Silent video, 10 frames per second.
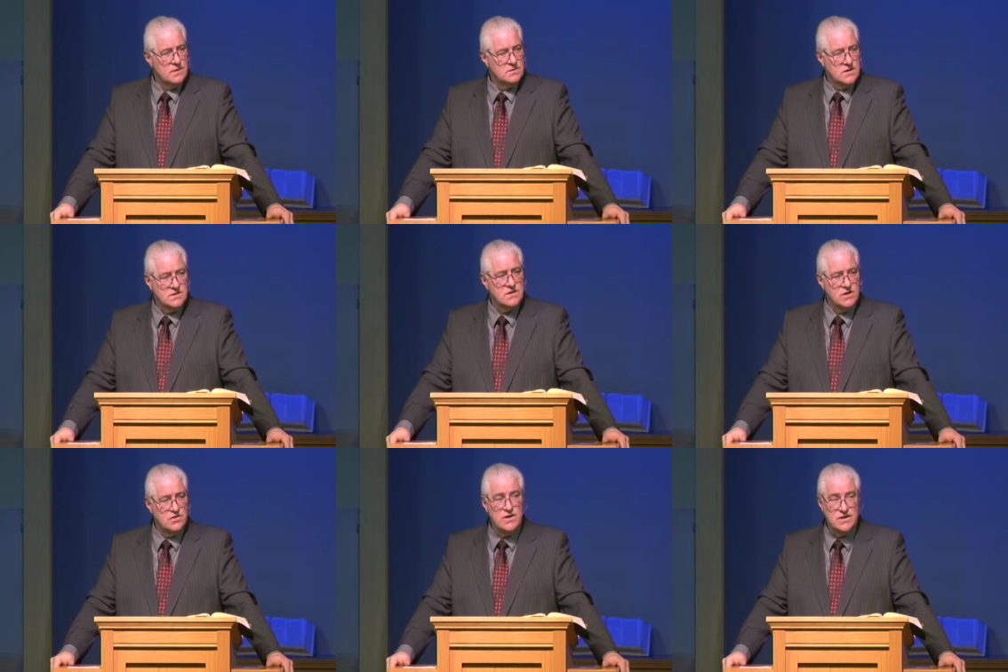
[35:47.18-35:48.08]
Sounds
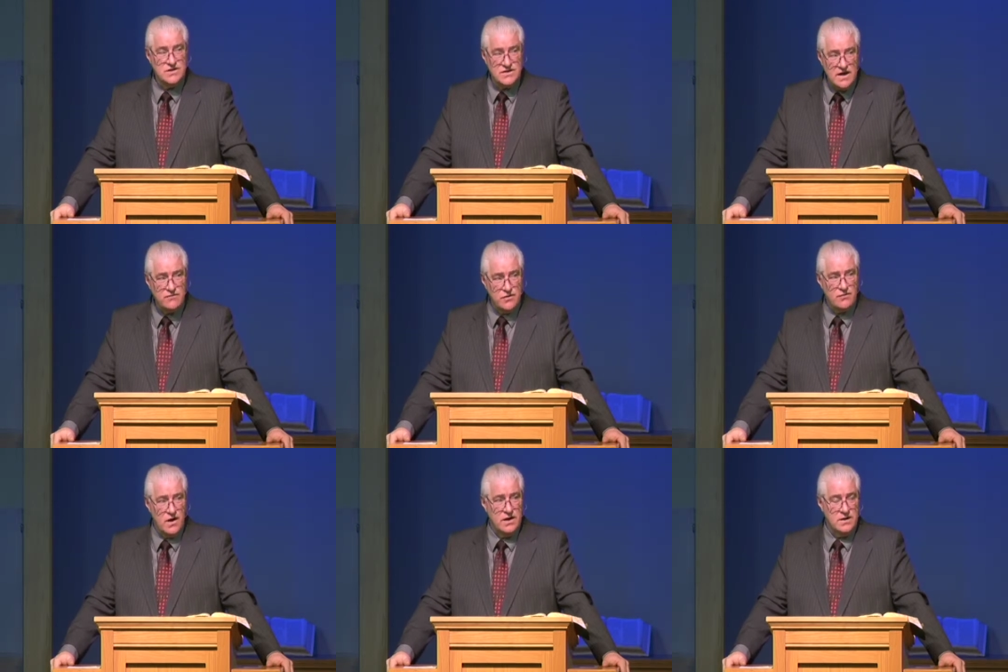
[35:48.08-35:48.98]
like you need to save your
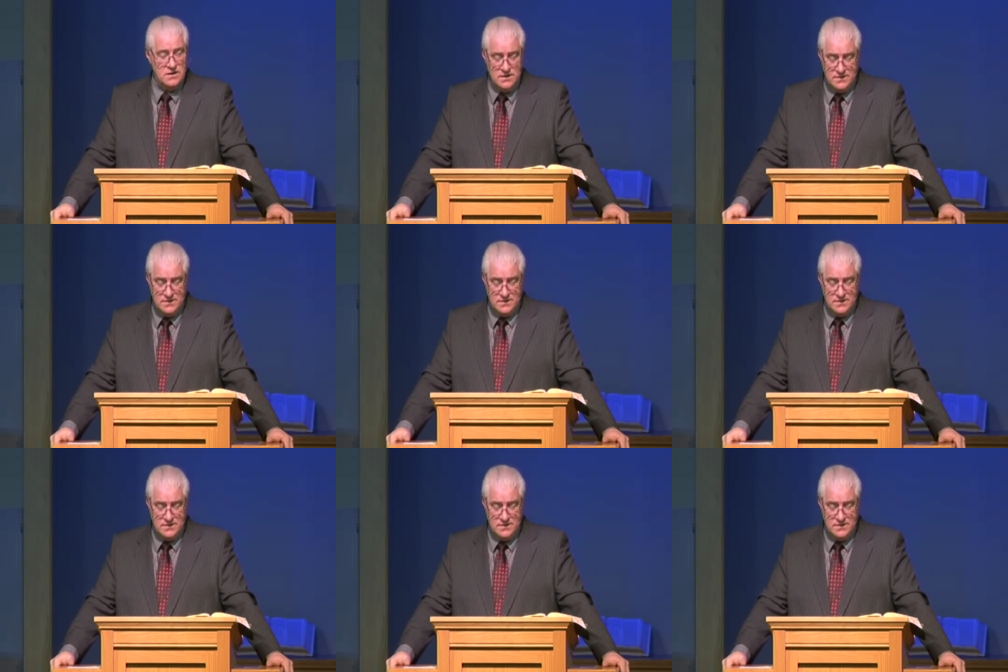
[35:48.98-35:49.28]
friend.